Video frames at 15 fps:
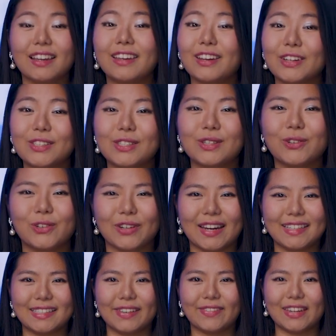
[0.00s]
Here's to
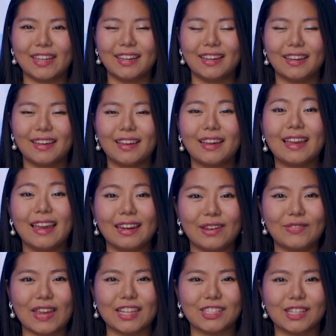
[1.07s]
creativity,
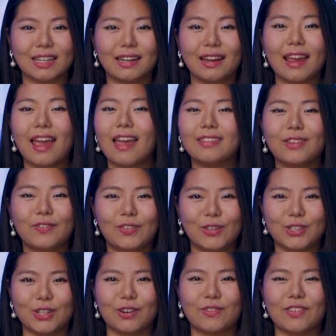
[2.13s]
innovation, and the
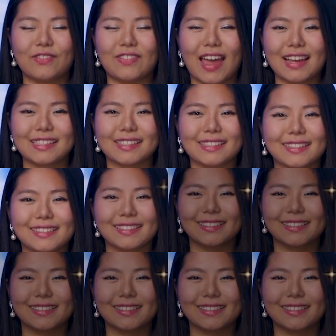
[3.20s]
future of effects.